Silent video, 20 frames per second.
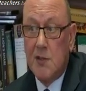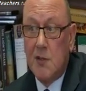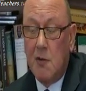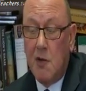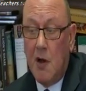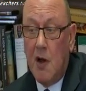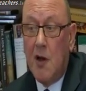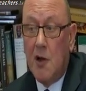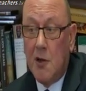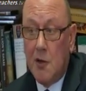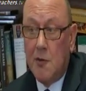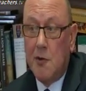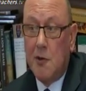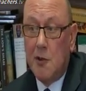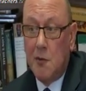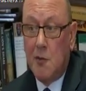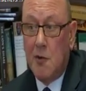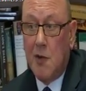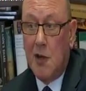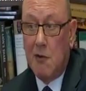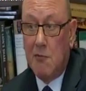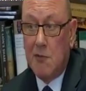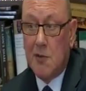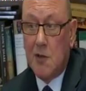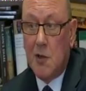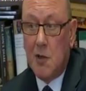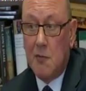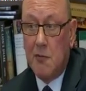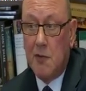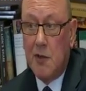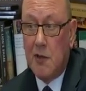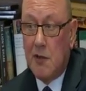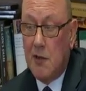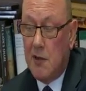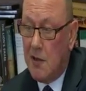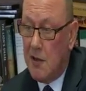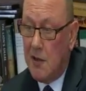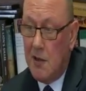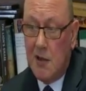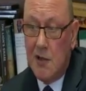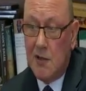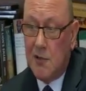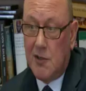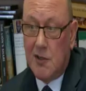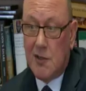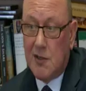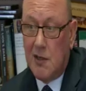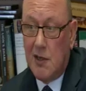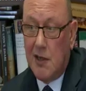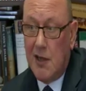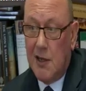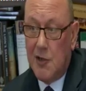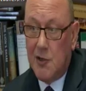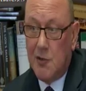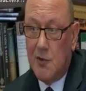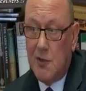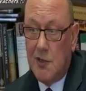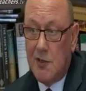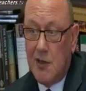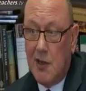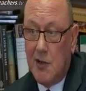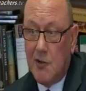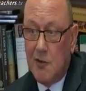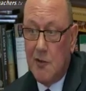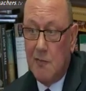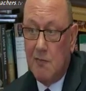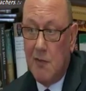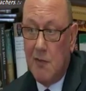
So arguing the way I resolve it is just going to land you in detention.